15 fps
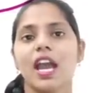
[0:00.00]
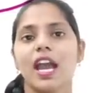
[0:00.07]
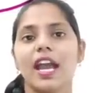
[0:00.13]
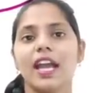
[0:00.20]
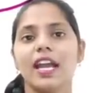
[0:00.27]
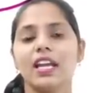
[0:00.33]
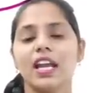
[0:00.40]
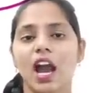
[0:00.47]

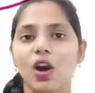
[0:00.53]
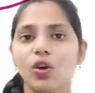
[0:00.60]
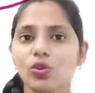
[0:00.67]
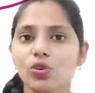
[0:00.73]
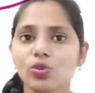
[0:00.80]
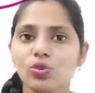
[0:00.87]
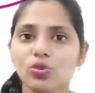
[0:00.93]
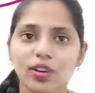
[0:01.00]
and
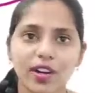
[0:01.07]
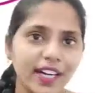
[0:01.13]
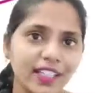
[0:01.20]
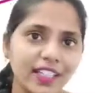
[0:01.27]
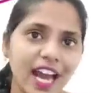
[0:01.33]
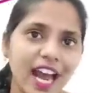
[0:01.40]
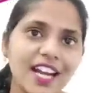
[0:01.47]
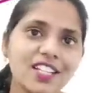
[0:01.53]
how to
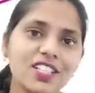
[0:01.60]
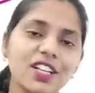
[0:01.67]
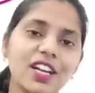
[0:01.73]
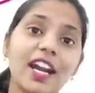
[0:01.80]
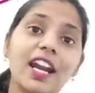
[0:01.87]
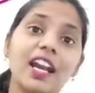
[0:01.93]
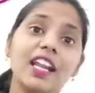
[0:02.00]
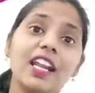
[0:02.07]
write the answer
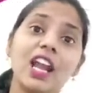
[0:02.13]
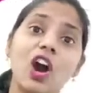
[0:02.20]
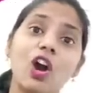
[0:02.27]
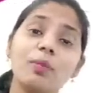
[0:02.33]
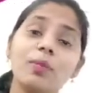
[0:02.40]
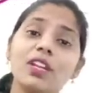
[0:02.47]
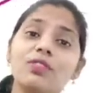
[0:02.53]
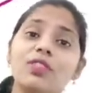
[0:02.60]
and in
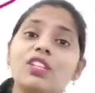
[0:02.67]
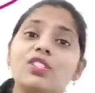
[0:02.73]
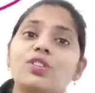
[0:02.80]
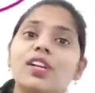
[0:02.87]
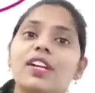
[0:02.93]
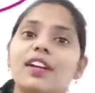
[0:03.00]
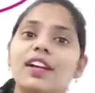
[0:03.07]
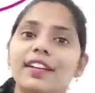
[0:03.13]
how many ways
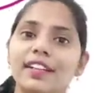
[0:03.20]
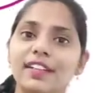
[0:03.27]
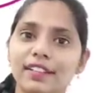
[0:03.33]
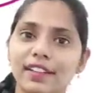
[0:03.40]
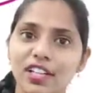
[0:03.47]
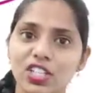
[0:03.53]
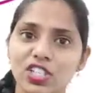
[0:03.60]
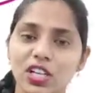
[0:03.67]
you can write
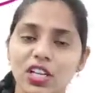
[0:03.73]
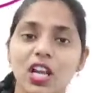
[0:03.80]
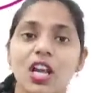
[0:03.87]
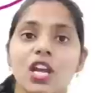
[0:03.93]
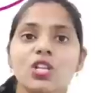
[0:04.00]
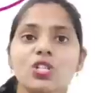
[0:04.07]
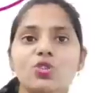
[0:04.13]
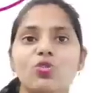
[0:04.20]
introduction
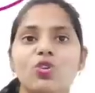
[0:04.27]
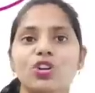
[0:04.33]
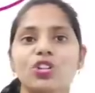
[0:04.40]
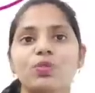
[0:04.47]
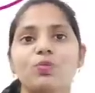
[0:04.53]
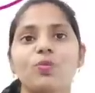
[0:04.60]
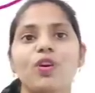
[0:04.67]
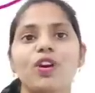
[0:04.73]
so what
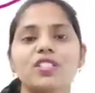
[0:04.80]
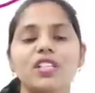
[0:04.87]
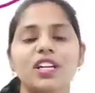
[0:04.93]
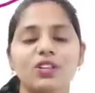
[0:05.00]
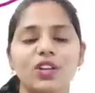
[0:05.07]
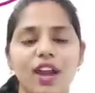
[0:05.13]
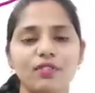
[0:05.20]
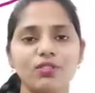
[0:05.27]
are the points
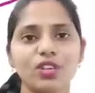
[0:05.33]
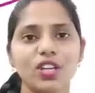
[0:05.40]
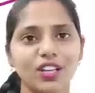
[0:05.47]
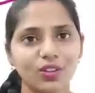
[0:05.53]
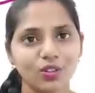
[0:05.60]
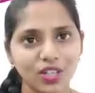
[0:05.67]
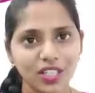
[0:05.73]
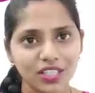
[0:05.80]
that you have to
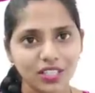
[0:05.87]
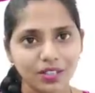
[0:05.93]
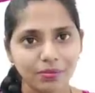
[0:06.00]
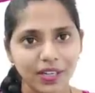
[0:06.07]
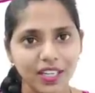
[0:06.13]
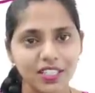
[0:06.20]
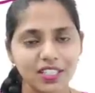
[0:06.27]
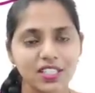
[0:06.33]
include in the
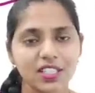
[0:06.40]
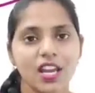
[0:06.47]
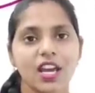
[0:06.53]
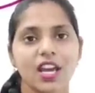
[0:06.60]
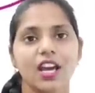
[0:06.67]
mains